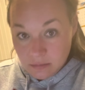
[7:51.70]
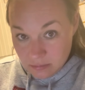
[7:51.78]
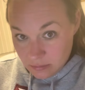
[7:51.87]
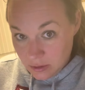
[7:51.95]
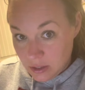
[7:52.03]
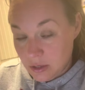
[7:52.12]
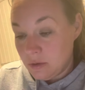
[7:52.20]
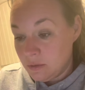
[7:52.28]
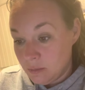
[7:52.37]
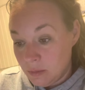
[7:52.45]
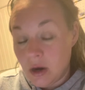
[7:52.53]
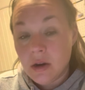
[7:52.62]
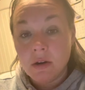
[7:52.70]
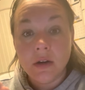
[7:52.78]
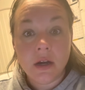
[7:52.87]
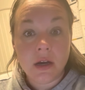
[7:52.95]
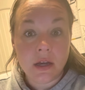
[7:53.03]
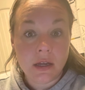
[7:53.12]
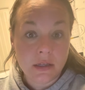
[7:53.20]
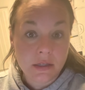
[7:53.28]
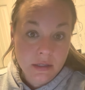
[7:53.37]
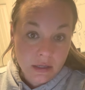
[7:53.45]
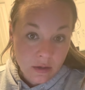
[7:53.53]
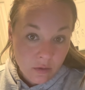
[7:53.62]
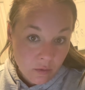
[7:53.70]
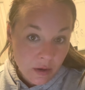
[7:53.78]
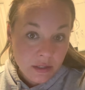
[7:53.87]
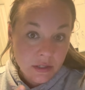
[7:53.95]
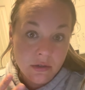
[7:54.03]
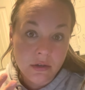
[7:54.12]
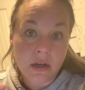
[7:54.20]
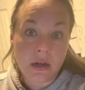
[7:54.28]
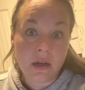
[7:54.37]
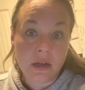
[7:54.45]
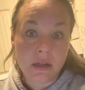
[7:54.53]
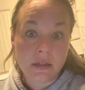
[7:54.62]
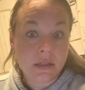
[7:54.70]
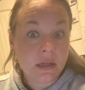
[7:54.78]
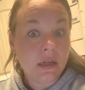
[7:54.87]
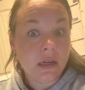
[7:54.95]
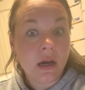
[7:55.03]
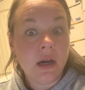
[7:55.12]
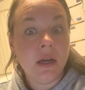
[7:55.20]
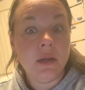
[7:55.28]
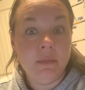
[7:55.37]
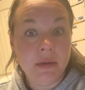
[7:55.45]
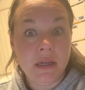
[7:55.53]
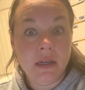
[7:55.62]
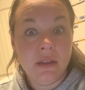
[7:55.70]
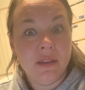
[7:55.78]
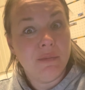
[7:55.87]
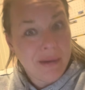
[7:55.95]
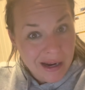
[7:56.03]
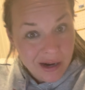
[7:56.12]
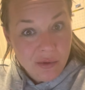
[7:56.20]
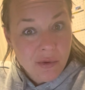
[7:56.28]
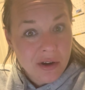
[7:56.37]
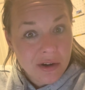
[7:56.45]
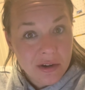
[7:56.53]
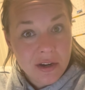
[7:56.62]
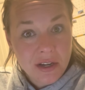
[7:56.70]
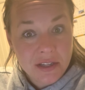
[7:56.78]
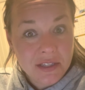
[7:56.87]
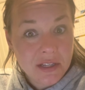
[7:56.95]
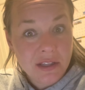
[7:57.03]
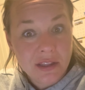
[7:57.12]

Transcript: you know, modernized and westernized and not be the backwater cousin